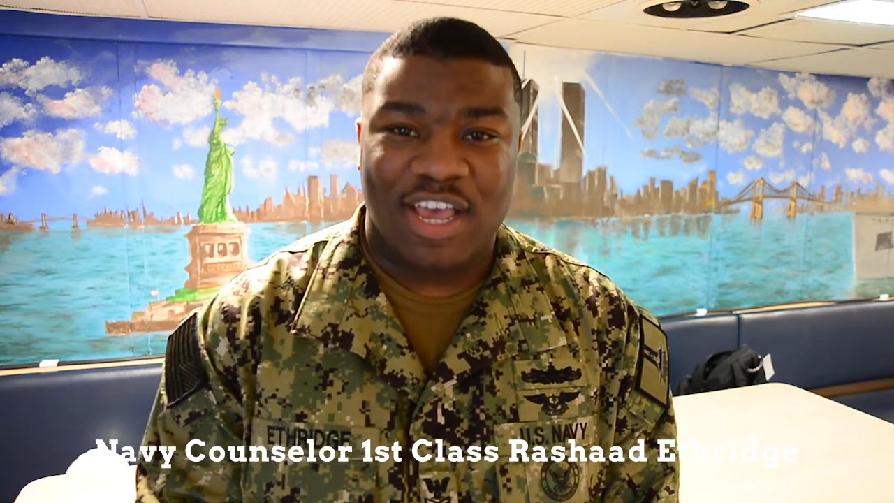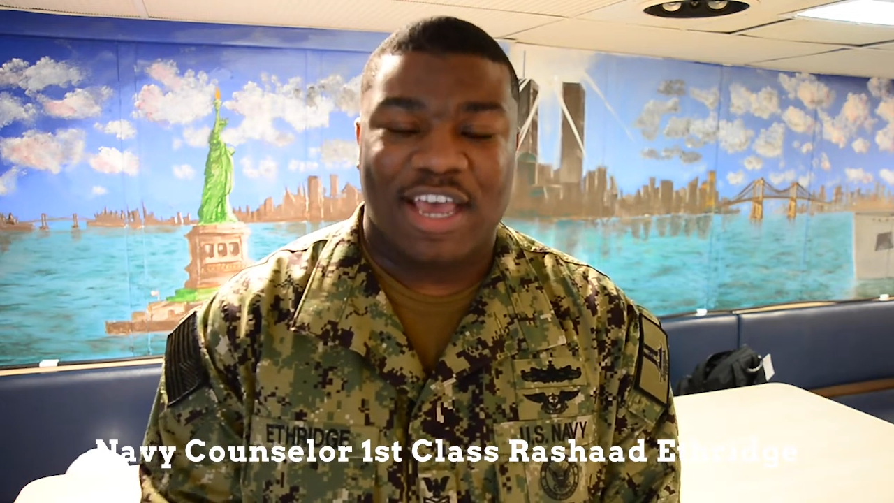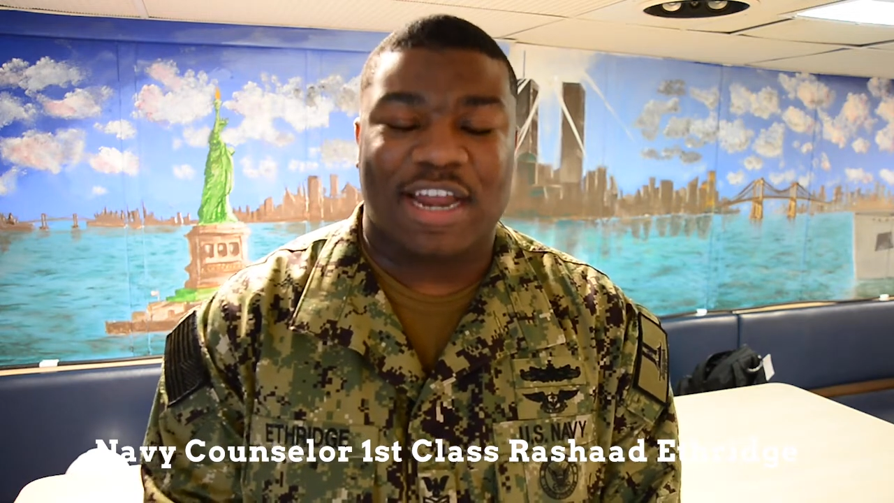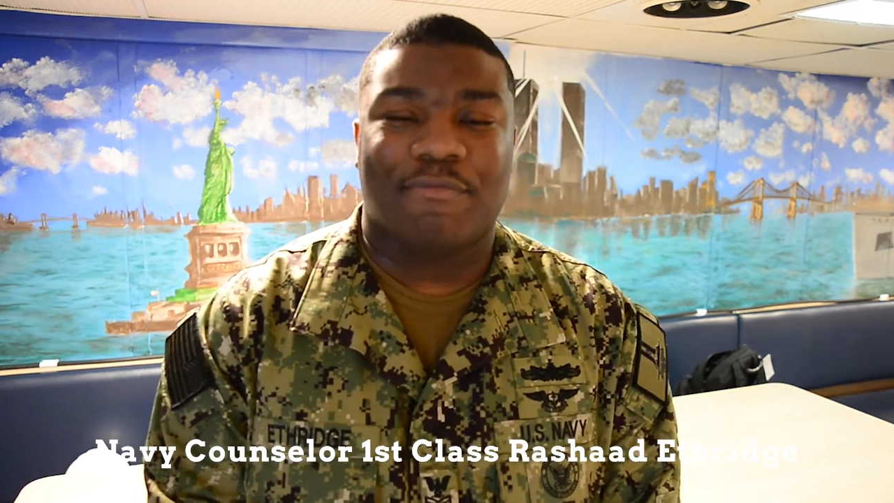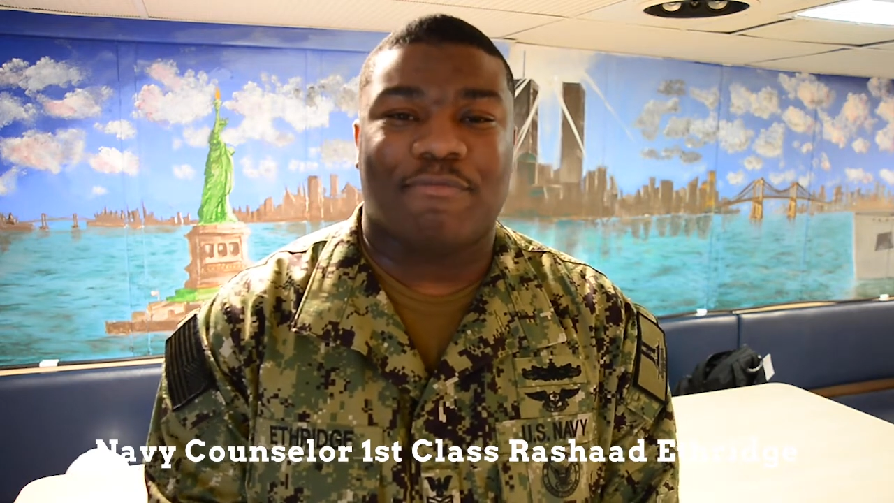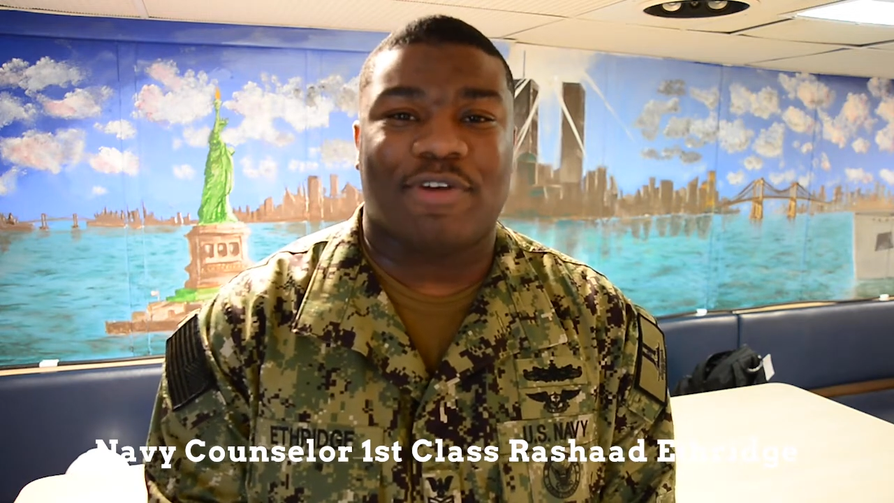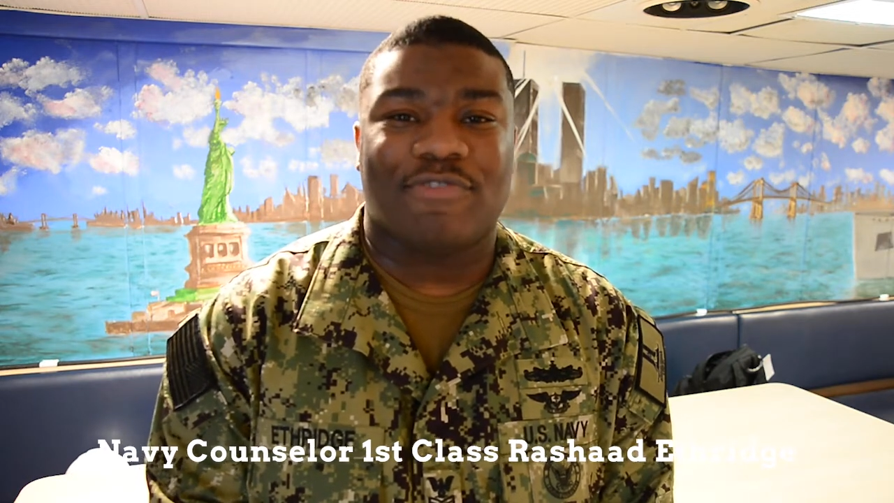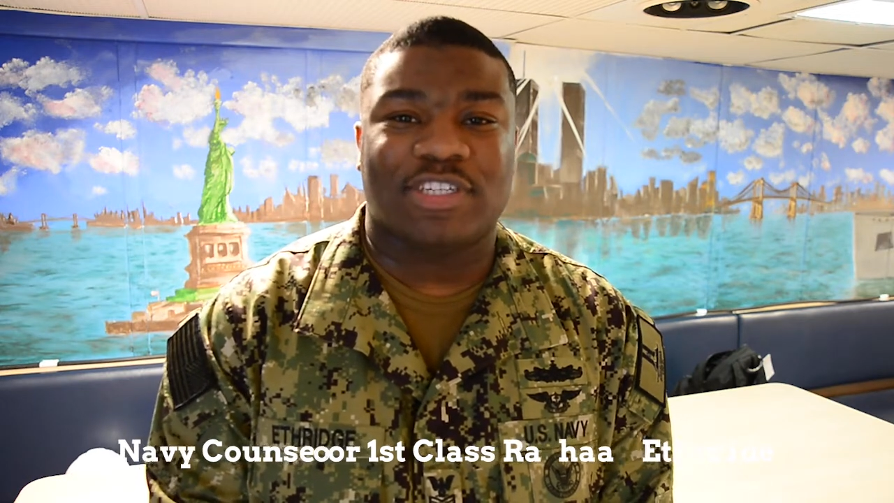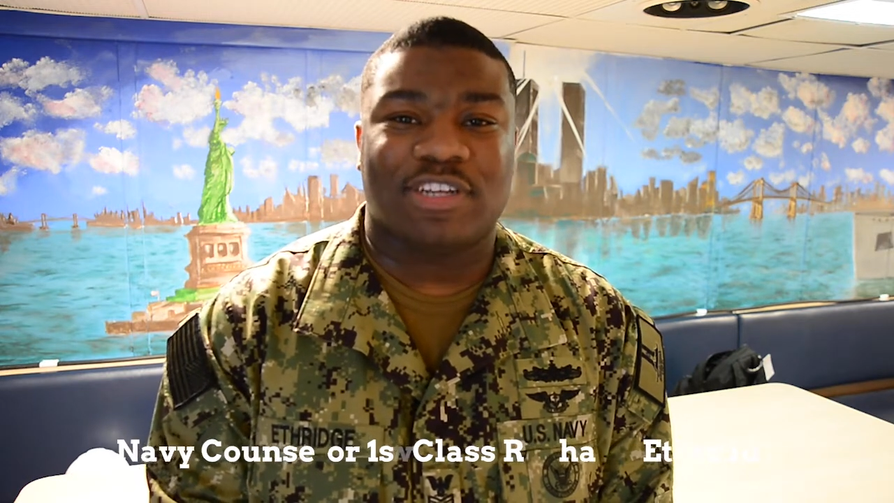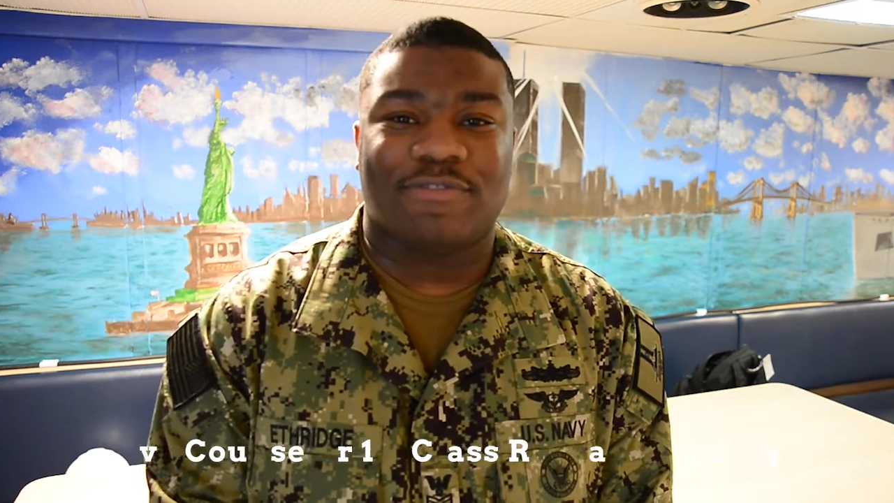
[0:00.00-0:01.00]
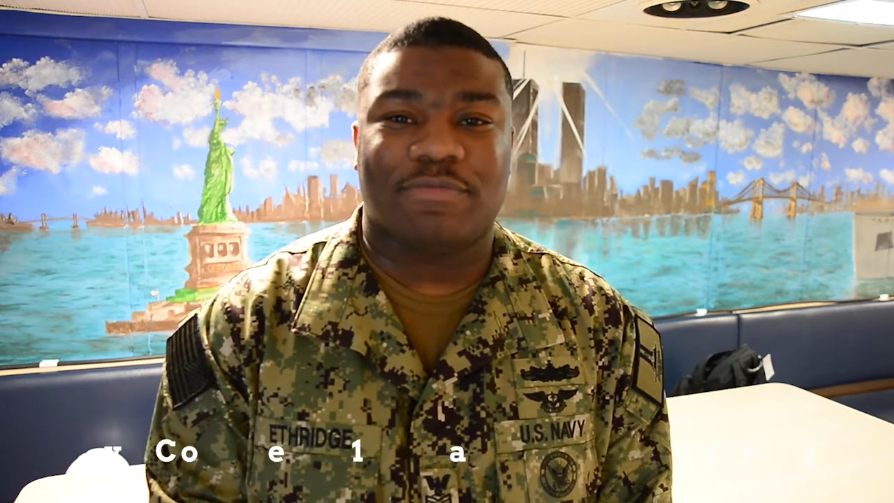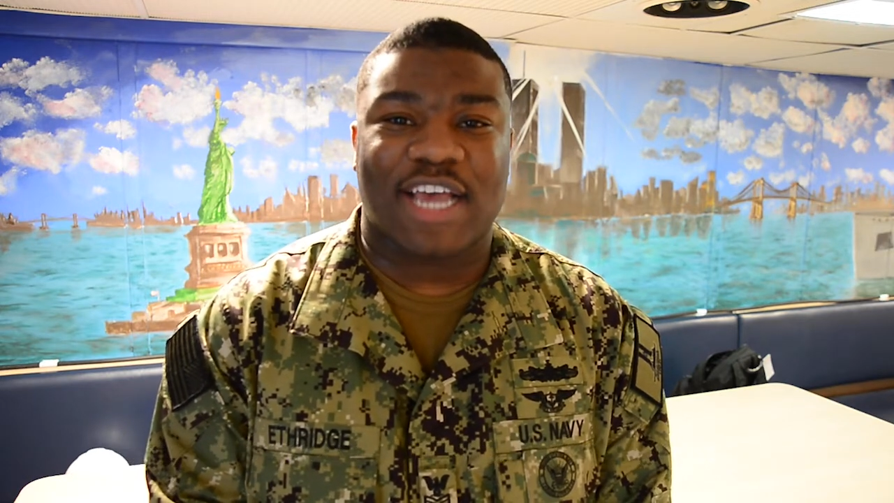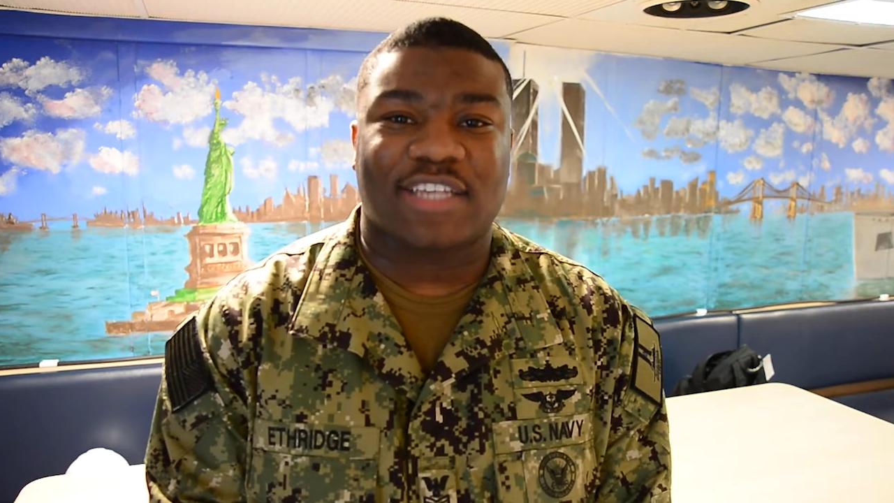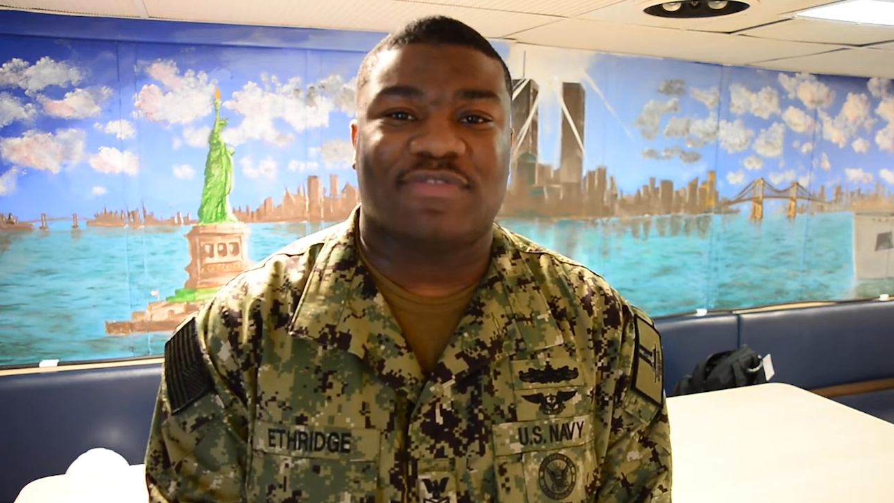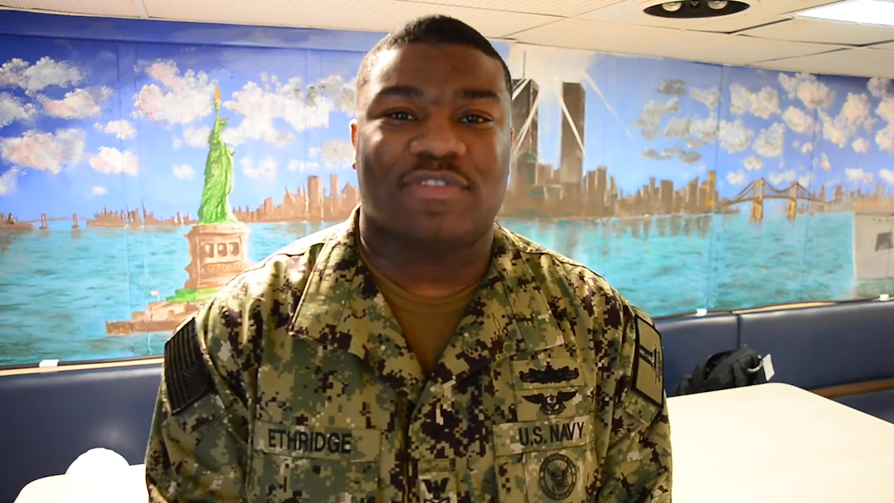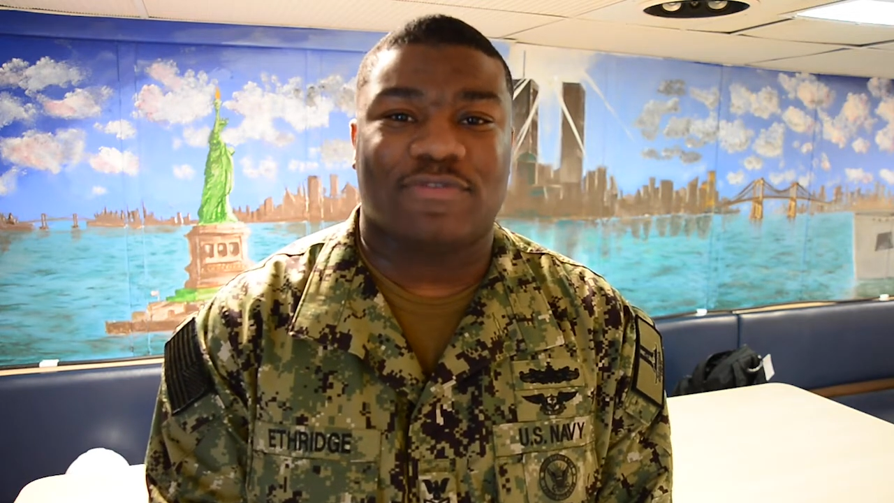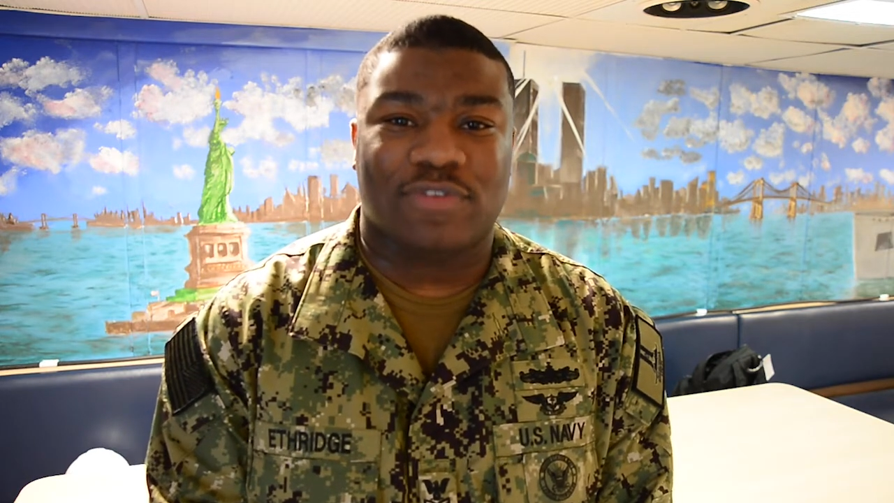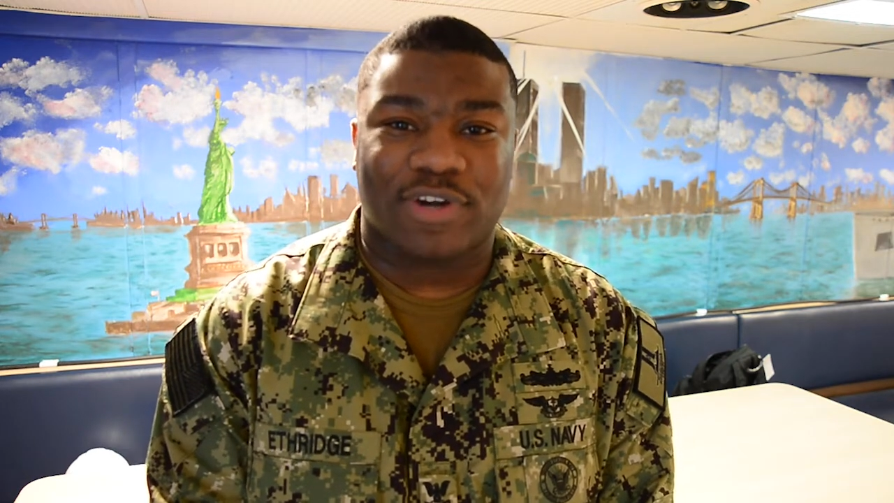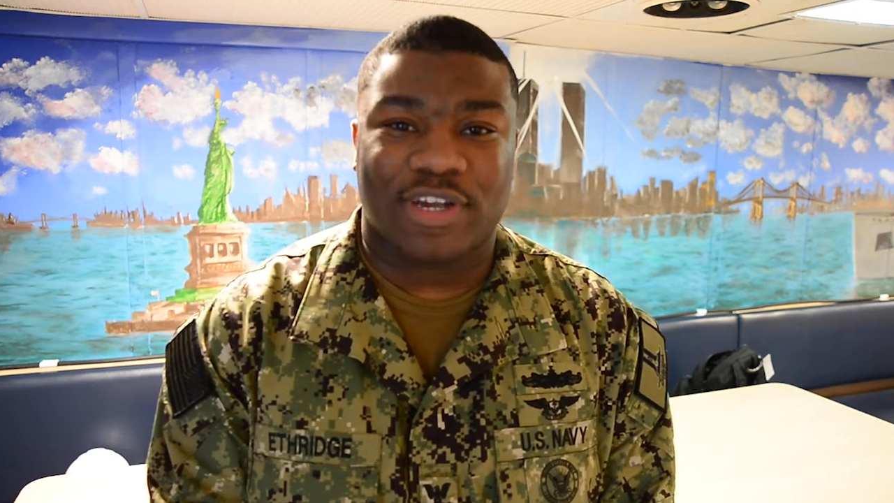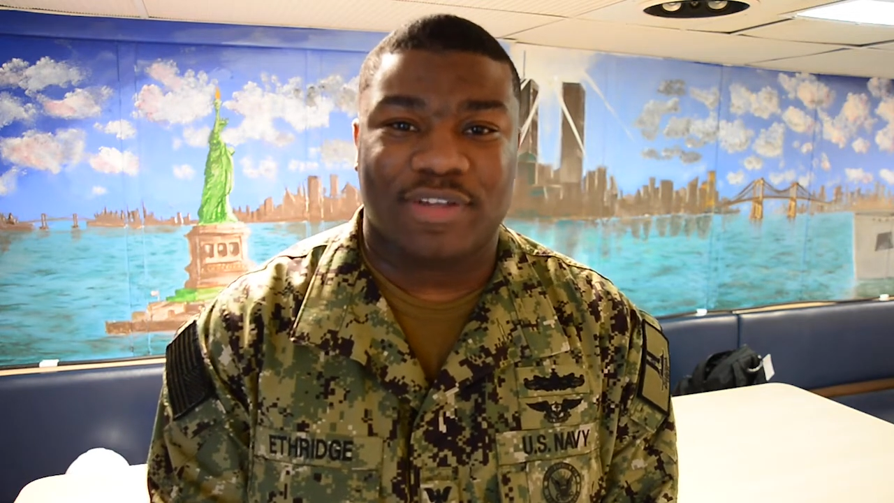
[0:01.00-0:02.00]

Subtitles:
and I'm originally from Jacksonville, Florida.